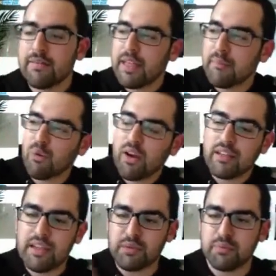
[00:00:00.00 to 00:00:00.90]
They
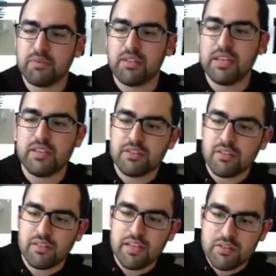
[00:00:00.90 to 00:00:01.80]
bring these
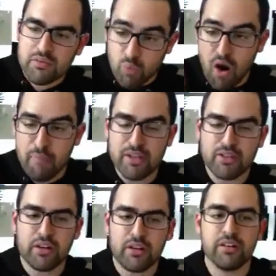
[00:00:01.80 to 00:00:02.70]
raw
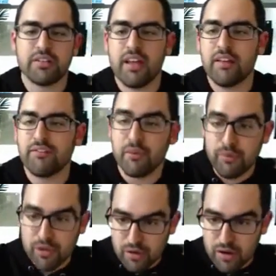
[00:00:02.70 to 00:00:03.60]
materials in from
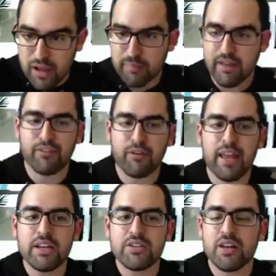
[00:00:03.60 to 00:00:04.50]
Europe and from
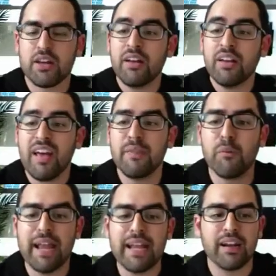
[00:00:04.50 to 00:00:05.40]
Asia, and they're
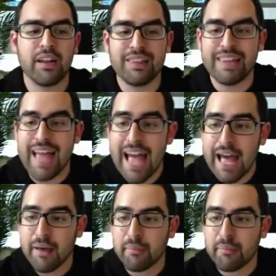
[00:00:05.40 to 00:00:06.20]
made in a lab.